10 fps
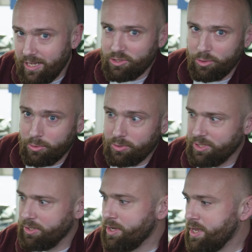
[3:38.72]
Android
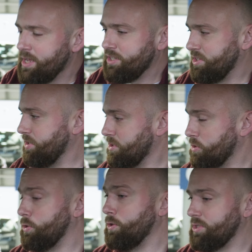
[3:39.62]
Auto, so you can
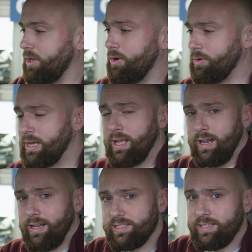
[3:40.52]
cruise along
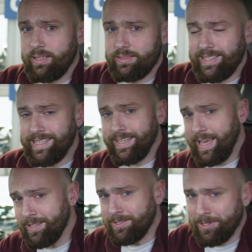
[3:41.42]
listening to the
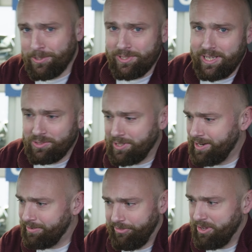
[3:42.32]
Encanto
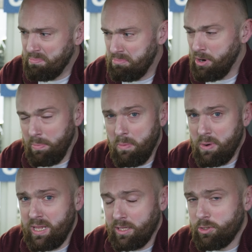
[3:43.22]
soundtrack for
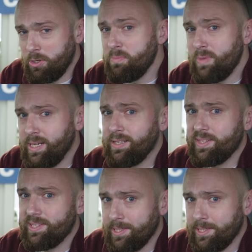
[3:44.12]
probably the 2 millionth